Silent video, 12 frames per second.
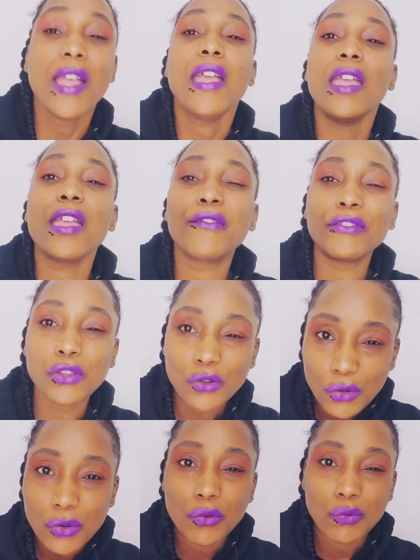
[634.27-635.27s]
if
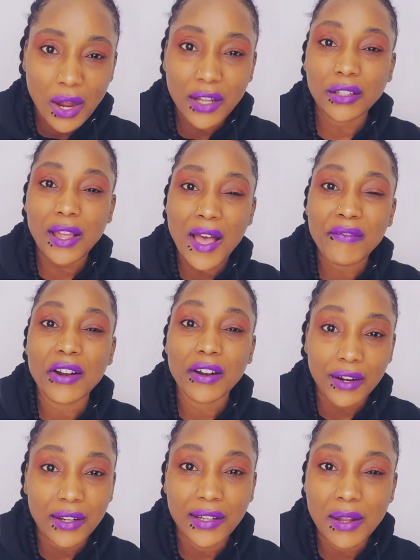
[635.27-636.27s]
you want to have an
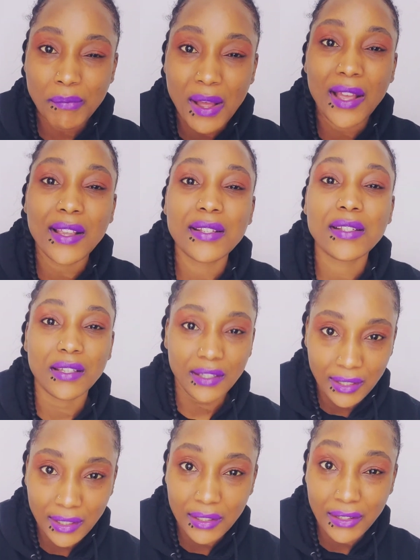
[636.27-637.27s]
early demise,
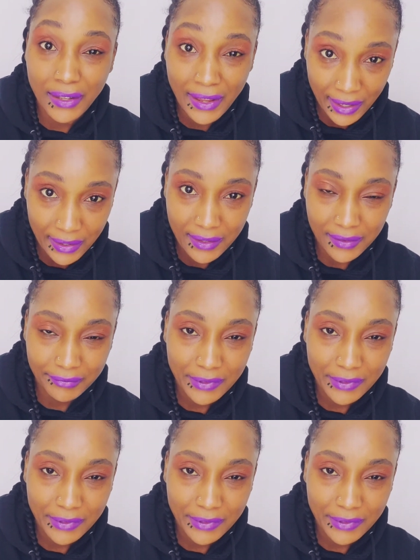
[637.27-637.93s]
eat late.